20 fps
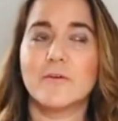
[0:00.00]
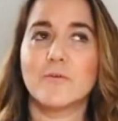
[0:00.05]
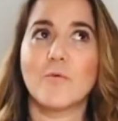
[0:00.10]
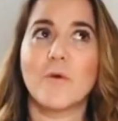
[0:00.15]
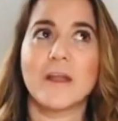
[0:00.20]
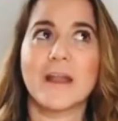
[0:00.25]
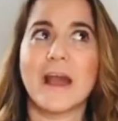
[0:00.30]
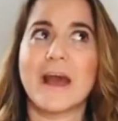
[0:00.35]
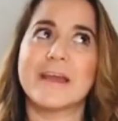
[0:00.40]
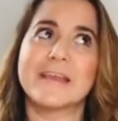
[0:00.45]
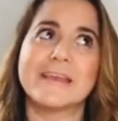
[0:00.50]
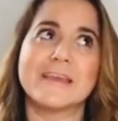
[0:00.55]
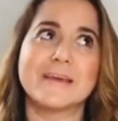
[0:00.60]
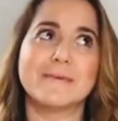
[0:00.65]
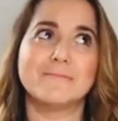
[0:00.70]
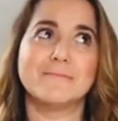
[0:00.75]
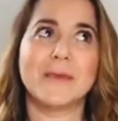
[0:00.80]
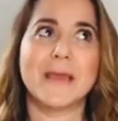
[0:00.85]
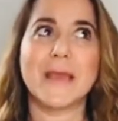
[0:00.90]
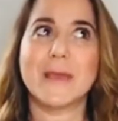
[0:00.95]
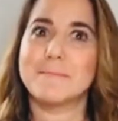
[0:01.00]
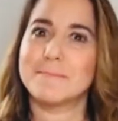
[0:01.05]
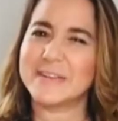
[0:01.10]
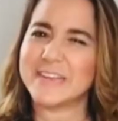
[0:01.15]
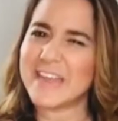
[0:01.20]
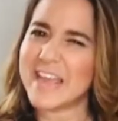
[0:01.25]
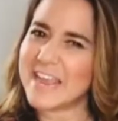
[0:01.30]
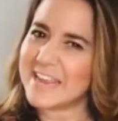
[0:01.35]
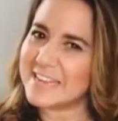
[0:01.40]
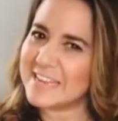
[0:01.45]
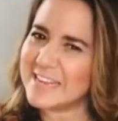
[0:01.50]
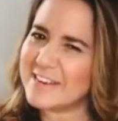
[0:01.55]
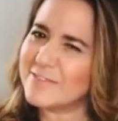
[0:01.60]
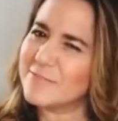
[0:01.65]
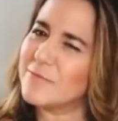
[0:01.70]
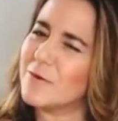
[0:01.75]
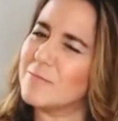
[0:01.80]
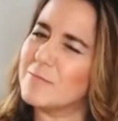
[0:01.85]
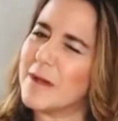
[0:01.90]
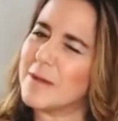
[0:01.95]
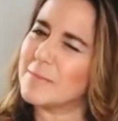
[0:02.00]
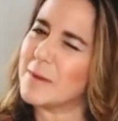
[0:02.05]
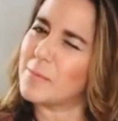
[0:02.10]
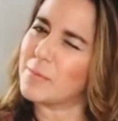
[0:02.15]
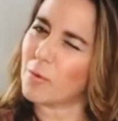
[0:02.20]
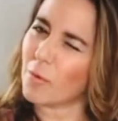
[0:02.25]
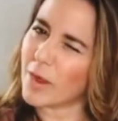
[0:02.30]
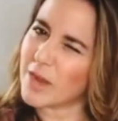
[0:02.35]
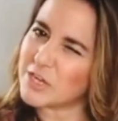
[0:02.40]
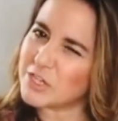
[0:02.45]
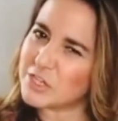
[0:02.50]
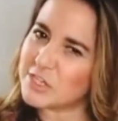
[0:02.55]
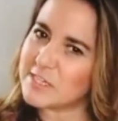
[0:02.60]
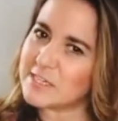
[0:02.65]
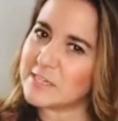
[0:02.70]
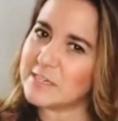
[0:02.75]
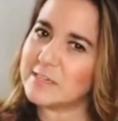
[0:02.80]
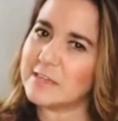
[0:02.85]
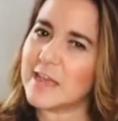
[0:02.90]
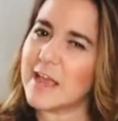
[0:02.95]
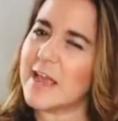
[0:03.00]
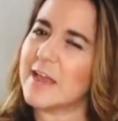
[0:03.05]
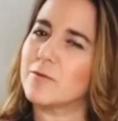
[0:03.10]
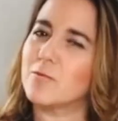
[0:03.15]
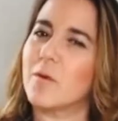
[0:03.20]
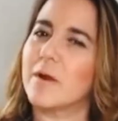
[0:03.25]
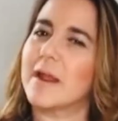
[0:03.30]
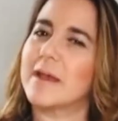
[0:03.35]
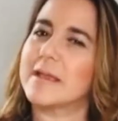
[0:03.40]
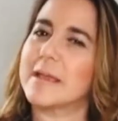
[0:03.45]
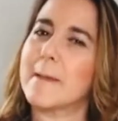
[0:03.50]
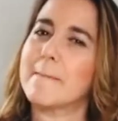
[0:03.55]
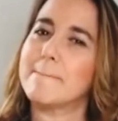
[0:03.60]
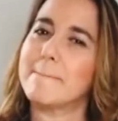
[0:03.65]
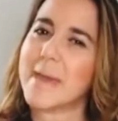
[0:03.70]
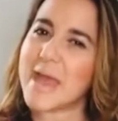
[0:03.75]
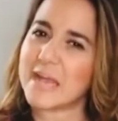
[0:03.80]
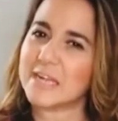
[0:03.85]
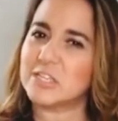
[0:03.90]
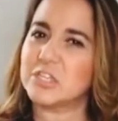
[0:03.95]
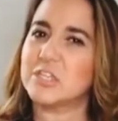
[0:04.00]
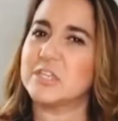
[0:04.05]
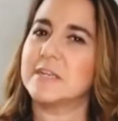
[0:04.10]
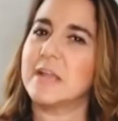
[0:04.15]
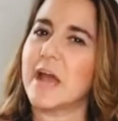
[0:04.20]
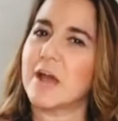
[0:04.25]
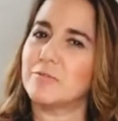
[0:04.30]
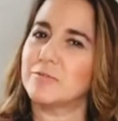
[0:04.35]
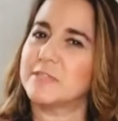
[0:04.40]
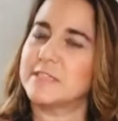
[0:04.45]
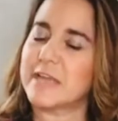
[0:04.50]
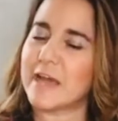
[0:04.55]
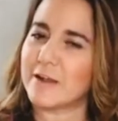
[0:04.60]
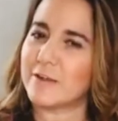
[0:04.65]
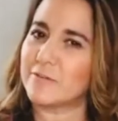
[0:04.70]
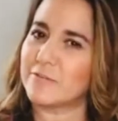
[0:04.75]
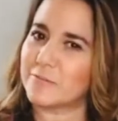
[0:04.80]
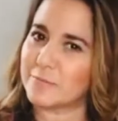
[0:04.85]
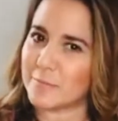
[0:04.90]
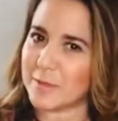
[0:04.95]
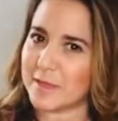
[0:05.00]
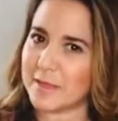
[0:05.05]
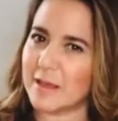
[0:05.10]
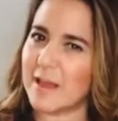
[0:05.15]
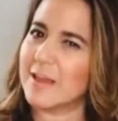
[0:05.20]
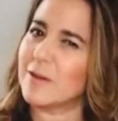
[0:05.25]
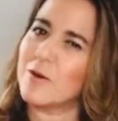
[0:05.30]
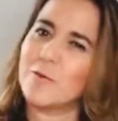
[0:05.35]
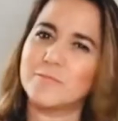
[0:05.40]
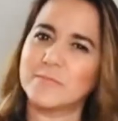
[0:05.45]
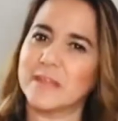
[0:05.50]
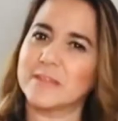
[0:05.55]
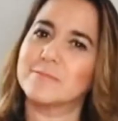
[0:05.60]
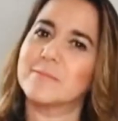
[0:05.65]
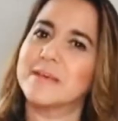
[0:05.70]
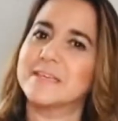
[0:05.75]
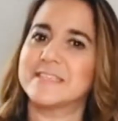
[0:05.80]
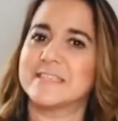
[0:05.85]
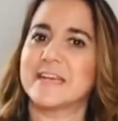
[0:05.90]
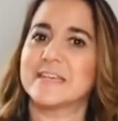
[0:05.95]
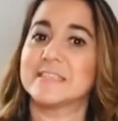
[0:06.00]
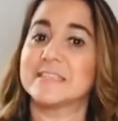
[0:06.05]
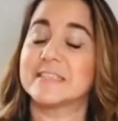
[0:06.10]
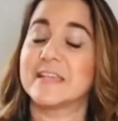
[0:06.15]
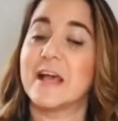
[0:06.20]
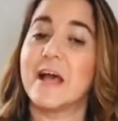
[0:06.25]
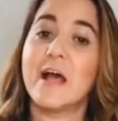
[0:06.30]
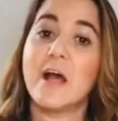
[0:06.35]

what i am emanating from my vibration and what i am matching outside of me i hope that makes sense